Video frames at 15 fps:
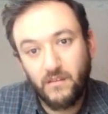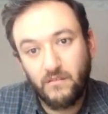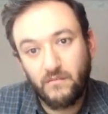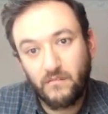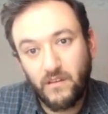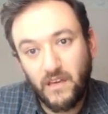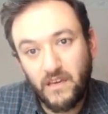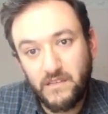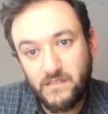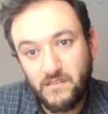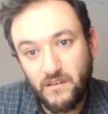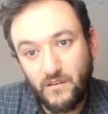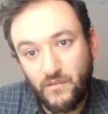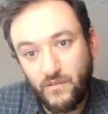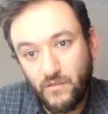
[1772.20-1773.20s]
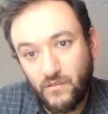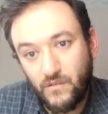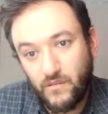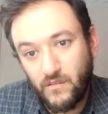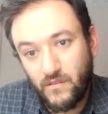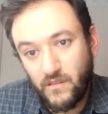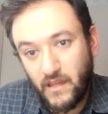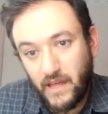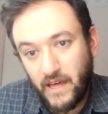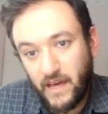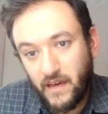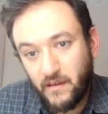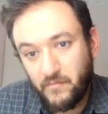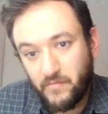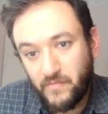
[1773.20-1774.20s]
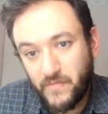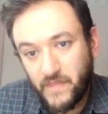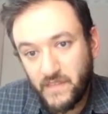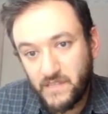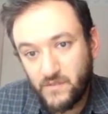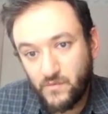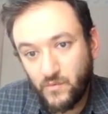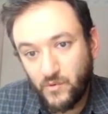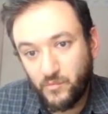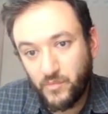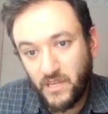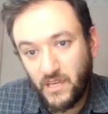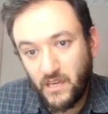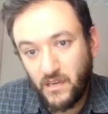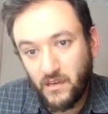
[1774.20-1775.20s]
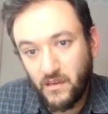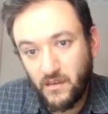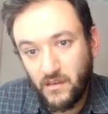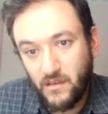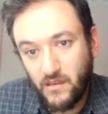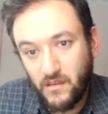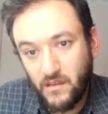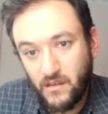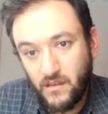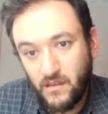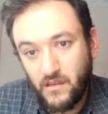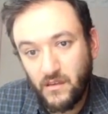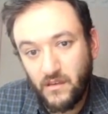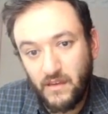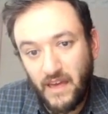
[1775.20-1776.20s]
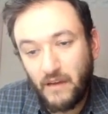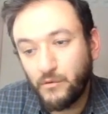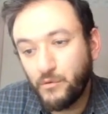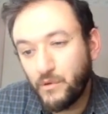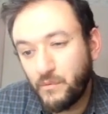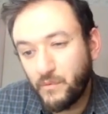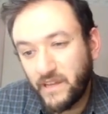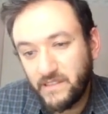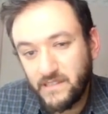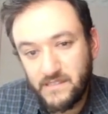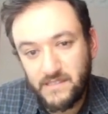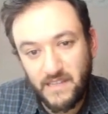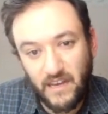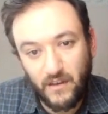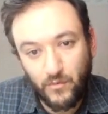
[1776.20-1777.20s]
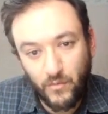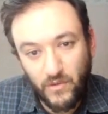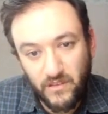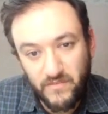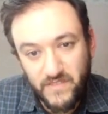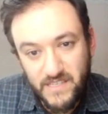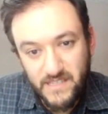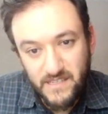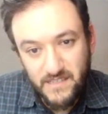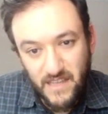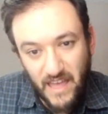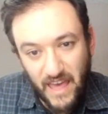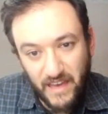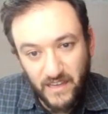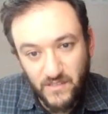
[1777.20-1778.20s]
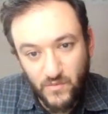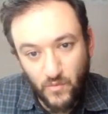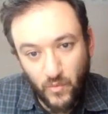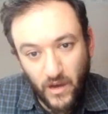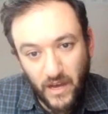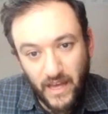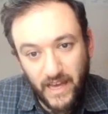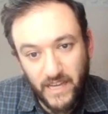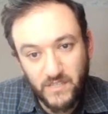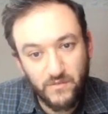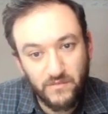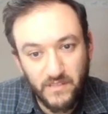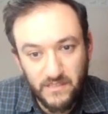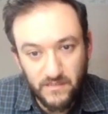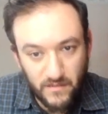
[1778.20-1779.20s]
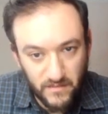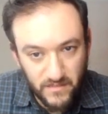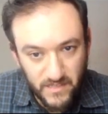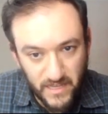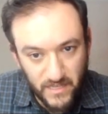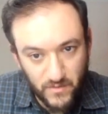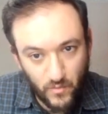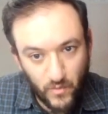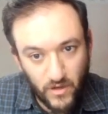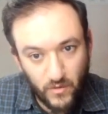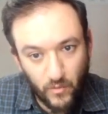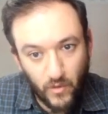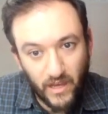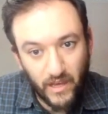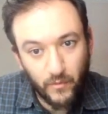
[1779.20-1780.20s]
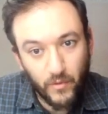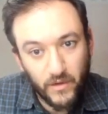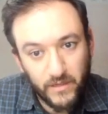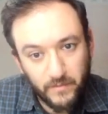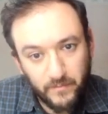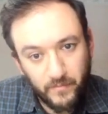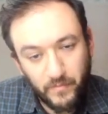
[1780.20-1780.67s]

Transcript: Okay, so this will be, how can we write this down? Well, if this is let's call this x1, y1,